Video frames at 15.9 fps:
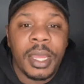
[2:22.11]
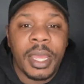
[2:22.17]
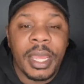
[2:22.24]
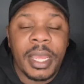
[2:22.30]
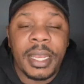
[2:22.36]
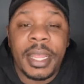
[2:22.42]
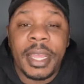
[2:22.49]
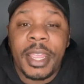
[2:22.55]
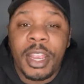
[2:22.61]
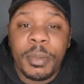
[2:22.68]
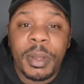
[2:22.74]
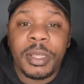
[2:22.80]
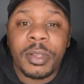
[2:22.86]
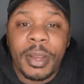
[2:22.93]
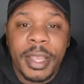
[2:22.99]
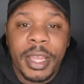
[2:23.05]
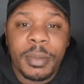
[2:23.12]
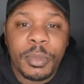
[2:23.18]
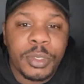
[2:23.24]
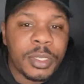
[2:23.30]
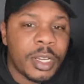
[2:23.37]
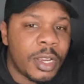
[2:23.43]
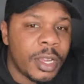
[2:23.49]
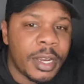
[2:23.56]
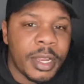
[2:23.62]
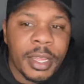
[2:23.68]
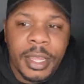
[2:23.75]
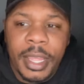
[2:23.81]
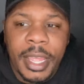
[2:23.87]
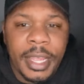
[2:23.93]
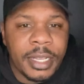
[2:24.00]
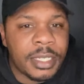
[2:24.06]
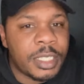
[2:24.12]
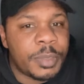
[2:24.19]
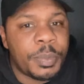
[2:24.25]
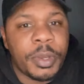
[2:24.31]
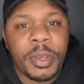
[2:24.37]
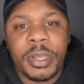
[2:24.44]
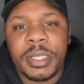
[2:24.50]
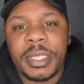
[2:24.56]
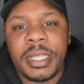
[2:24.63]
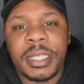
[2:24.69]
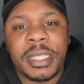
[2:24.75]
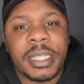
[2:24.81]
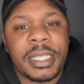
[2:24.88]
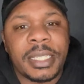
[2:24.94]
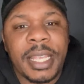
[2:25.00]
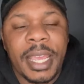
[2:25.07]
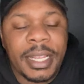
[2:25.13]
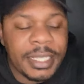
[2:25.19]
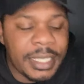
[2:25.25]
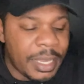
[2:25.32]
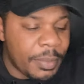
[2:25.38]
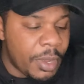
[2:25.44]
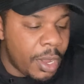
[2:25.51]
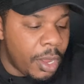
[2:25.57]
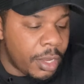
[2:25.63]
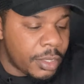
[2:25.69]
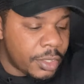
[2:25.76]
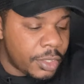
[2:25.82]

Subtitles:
and they care about their animals, they're going to experience these exact same costs.